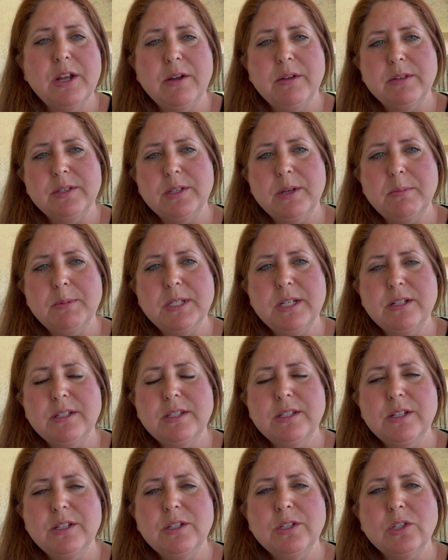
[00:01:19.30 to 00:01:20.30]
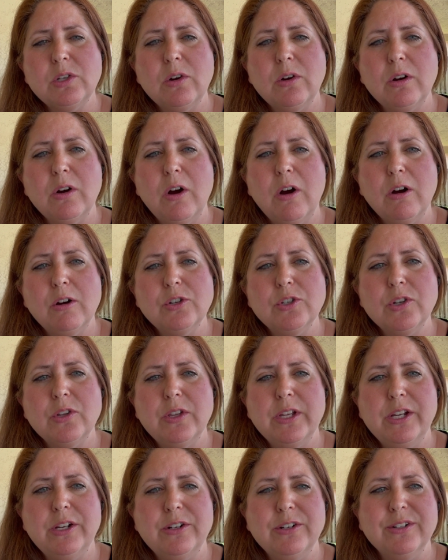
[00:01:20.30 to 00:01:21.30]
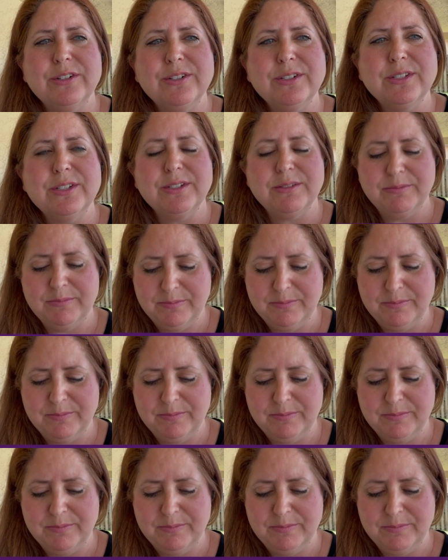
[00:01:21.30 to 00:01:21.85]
substances or harsh cleaners.